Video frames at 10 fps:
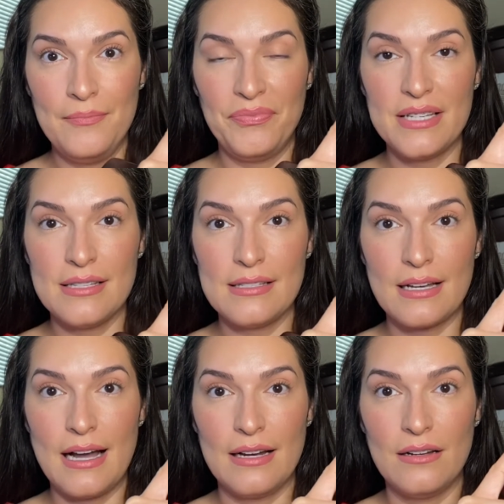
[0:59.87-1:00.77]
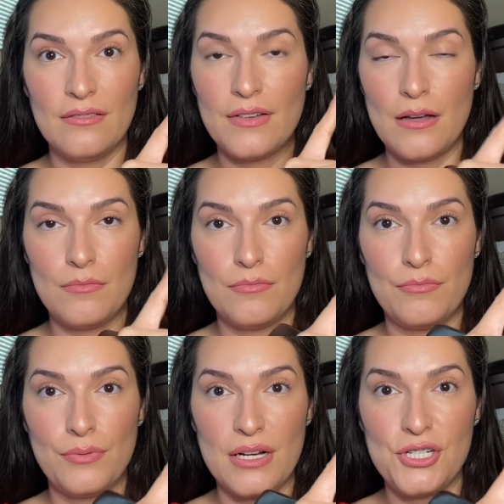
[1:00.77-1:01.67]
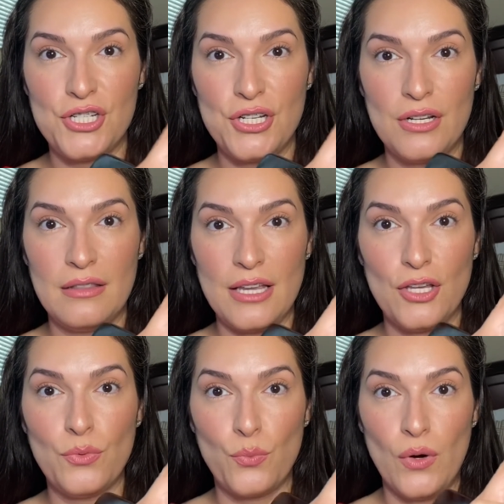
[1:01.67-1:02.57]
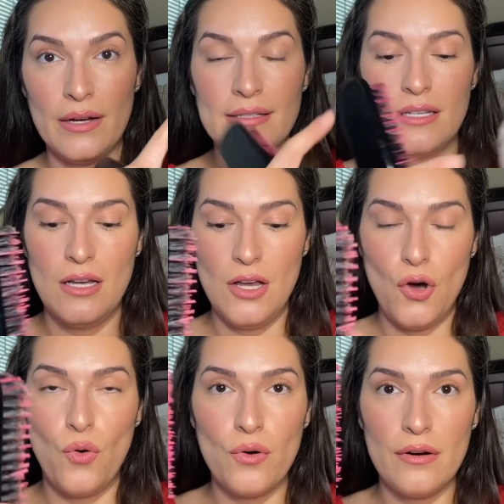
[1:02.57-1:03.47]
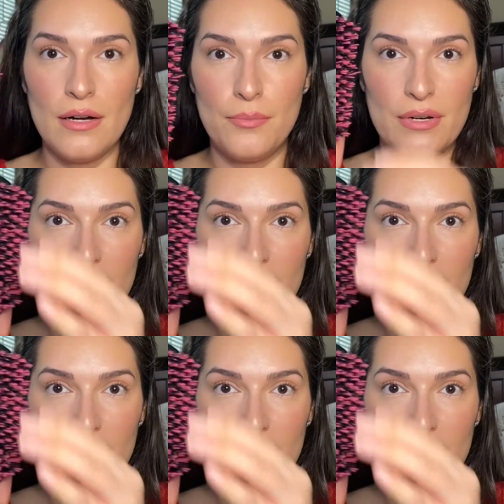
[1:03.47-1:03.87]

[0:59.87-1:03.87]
This is the kind of brush that you would want, or a brush